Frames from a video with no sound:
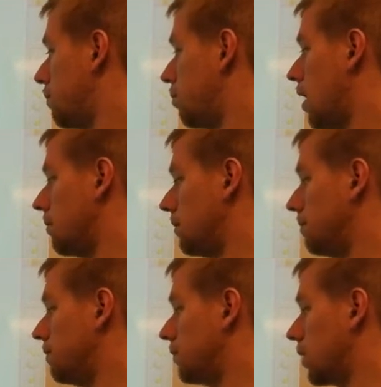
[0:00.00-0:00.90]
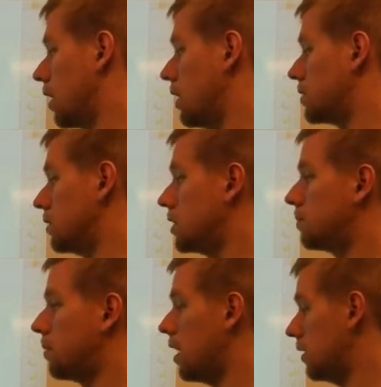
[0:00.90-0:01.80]
problem. Okay, so
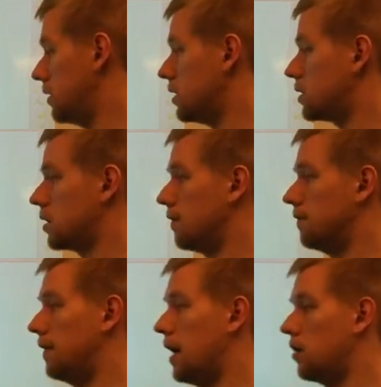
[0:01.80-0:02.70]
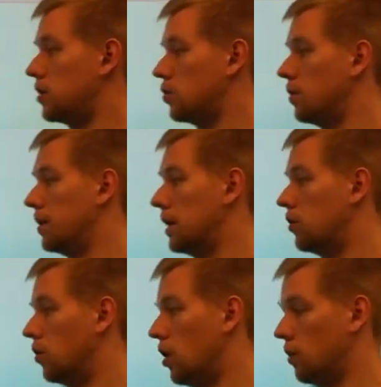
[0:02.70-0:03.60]
this value would
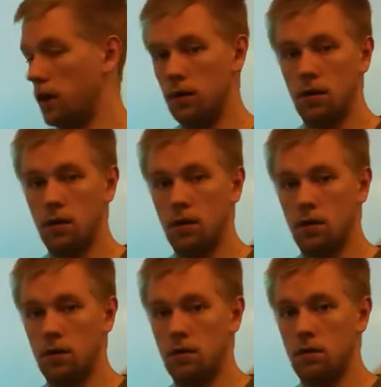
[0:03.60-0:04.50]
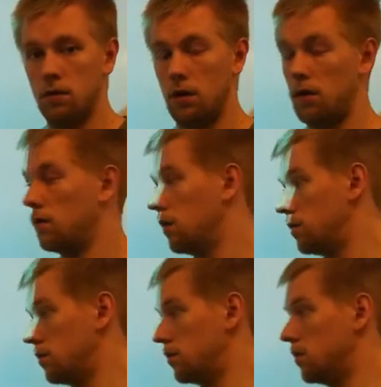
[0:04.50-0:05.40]
be growing. And
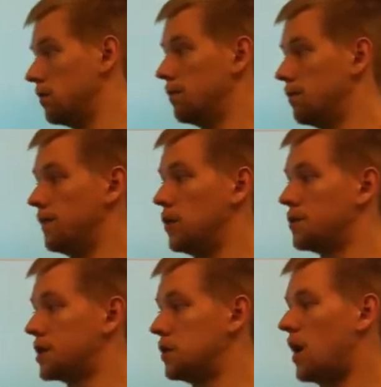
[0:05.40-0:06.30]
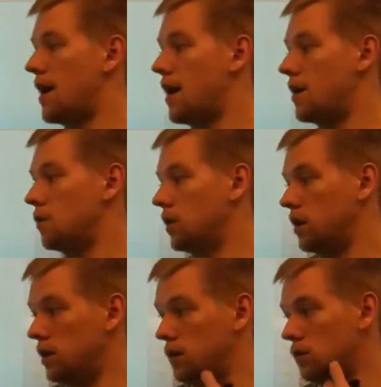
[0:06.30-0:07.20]
you'll see why
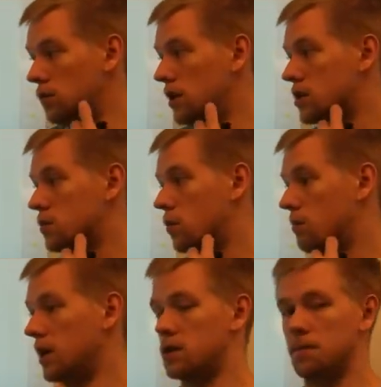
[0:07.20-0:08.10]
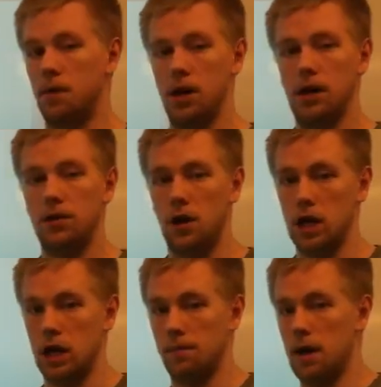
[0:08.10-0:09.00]
we do this when we get to money,
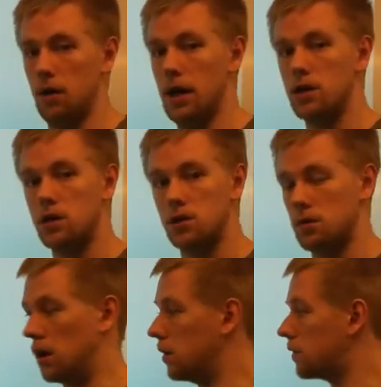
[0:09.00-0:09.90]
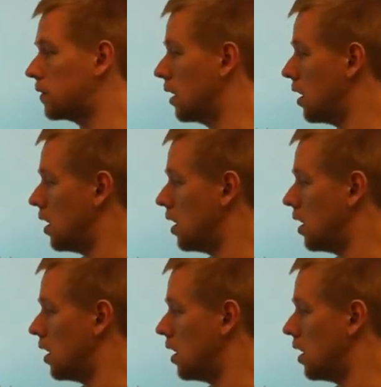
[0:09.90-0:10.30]
talking about interest rates,